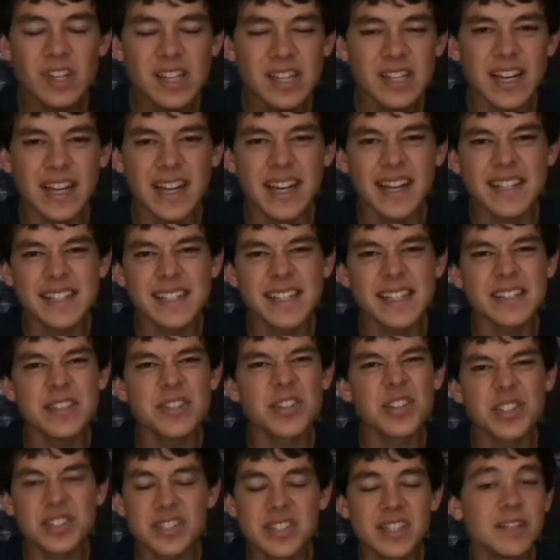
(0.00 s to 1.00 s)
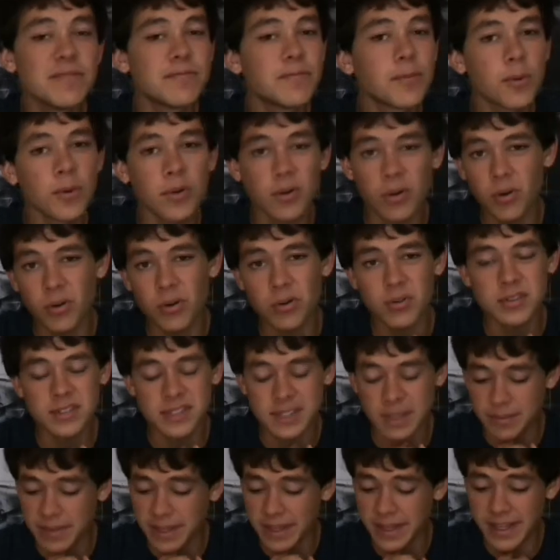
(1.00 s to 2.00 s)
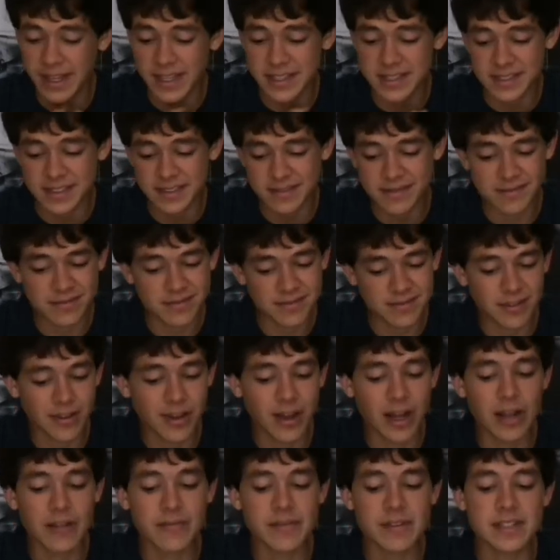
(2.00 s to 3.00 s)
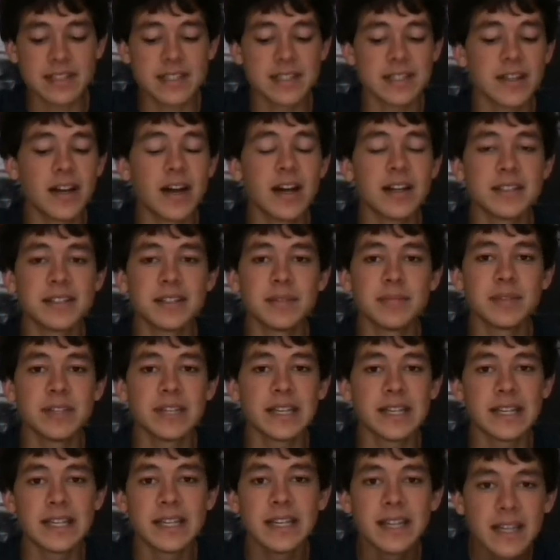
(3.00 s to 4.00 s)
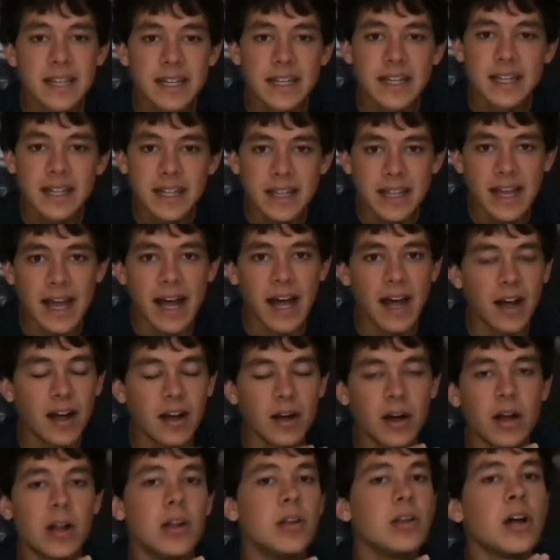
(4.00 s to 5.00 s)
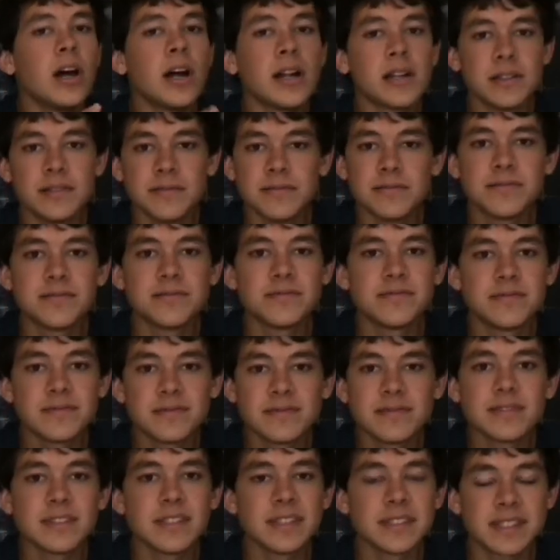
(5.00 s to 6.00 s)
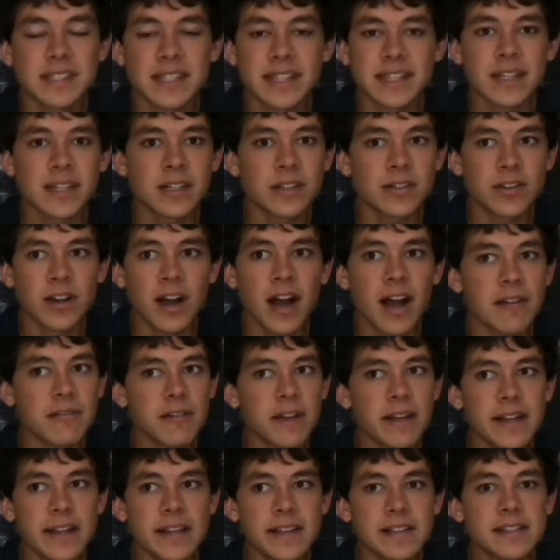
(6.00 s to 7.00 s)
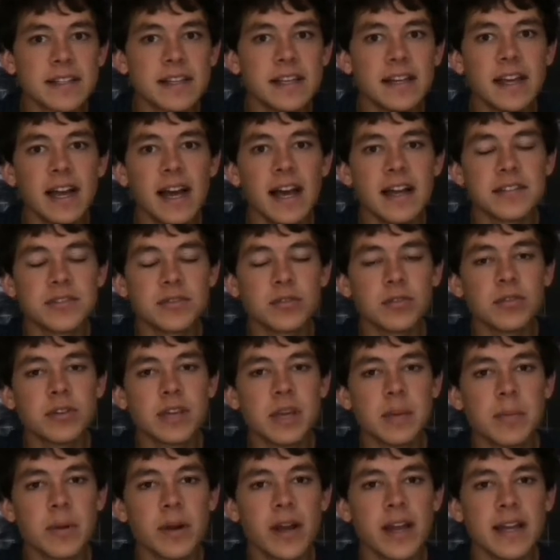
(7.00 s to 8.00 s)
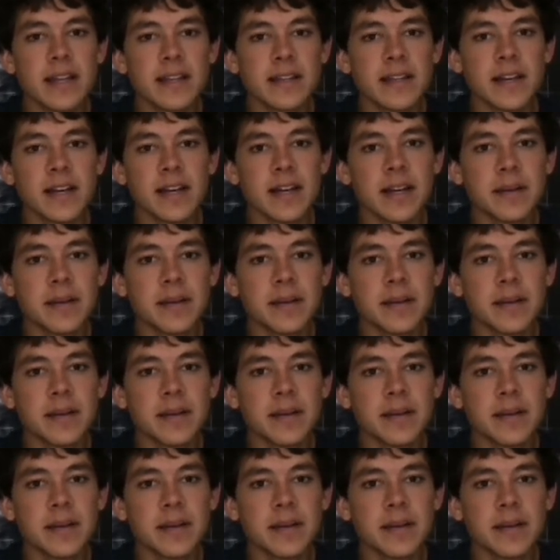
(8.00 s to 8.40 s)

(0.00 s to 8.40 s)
Like I said, you concede 4 goals. I mean, that's obviously not something that a lot of is going to earn you high ratings as a goalkeeper. And